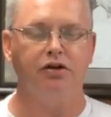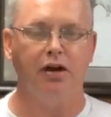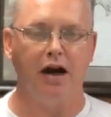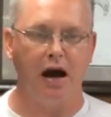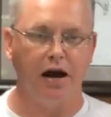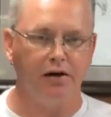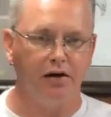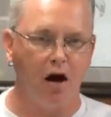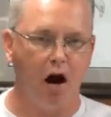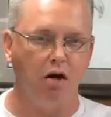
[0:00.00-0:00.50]
He's
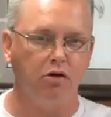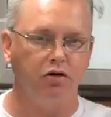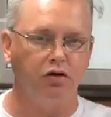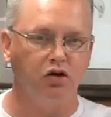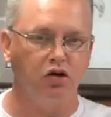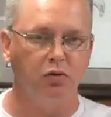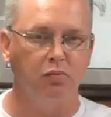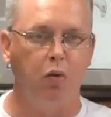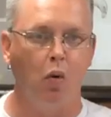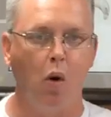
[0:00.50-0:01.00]
got
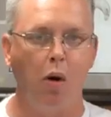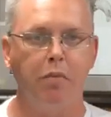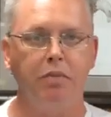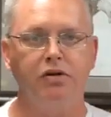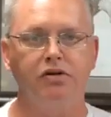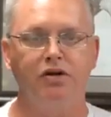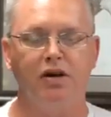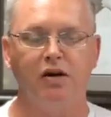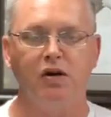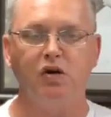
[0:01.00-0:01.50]
doctor's
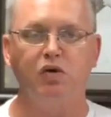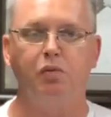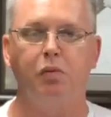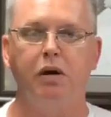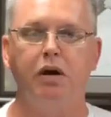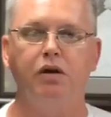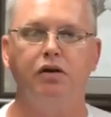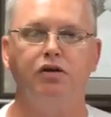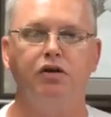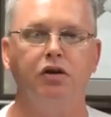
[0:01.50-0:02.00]
appointments that he's
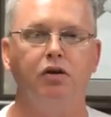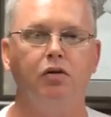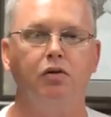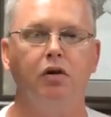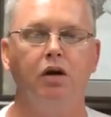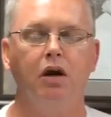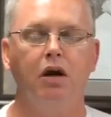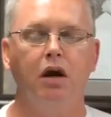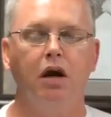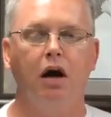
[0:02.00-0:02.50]
been
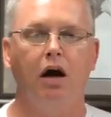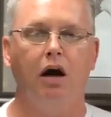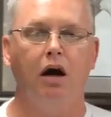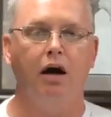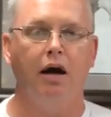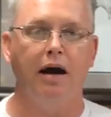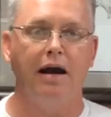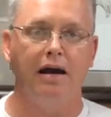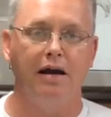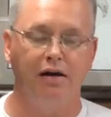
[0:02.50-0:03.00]
to
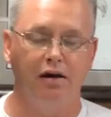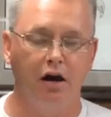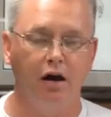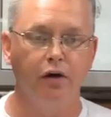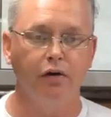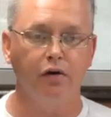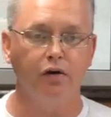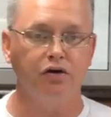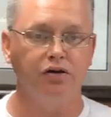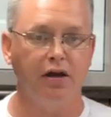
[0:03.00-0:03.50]
uh, and
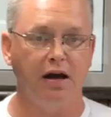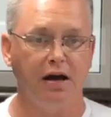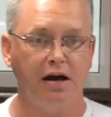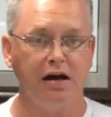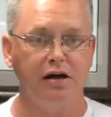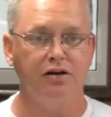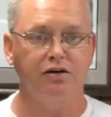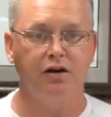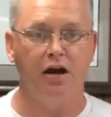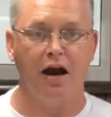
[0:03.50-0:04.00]
others
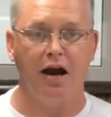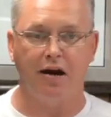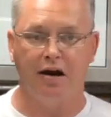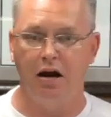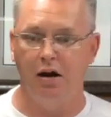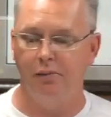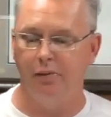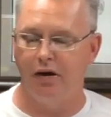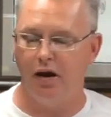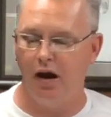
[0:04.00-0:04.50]
that he's
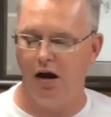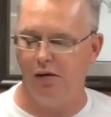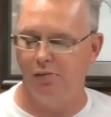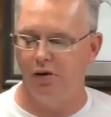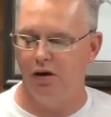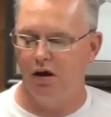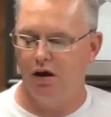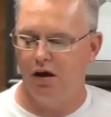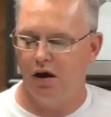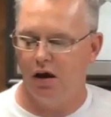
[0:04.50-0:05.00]
got coming
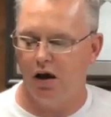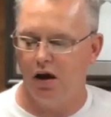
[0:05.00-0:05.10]
up.